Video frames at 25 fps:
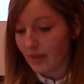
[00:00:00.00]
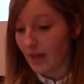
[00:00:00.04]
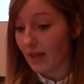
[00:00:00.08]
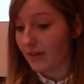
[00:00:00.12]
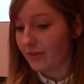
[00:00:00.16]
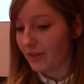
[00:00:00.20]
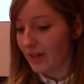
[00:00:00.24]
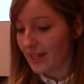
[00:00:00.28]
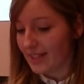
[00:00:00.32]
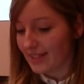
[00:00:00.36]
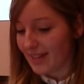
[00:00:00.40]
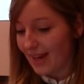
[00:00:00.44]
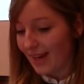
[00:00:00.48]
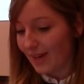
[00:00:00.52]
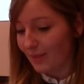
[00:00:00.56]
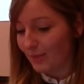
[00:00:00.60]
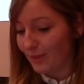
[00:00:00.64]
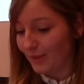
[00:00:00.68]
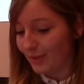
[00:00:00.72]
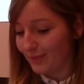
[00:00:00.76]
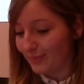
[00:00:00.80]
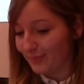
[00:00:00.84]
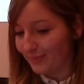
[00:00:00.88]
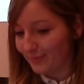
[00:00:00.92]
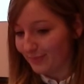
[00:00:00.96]
and very
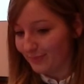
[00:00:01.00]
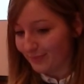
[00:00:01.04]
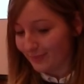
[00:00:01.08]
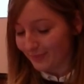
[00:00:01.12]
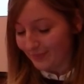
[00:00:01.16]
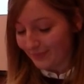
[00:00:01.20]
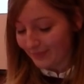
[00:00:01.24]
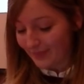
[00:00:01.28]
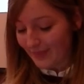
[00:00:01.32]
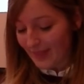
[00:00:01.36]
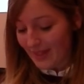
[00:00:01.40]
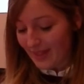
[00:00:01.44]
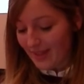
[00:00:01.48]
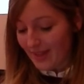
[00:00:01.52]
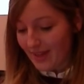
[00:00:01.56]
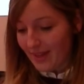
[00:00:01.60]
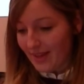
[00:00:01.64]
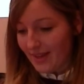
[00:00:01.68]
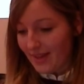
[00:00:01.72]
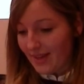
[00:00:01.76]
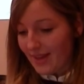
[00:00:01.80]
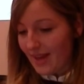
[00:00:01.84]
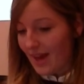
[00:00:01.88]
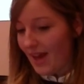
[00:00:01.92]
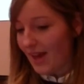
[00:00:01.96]
scalable.
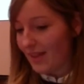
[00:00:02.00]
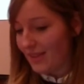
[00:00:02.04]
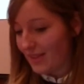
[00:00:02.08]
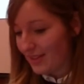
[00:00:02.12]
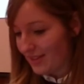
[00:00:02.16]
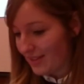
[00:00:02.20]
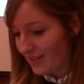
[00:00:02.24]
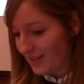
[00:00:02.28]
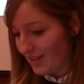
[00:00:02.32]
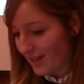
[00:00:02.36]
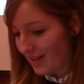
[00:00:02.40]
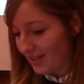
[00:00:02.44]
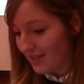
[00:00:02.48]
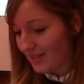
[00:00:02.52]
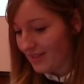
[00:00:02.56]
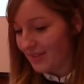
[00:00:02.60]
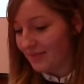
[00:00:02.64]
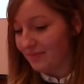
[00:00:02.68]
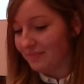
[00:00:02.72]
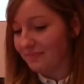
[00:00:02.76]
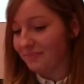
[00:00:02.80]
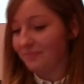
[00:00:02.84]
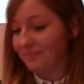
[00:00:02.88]
And this is us.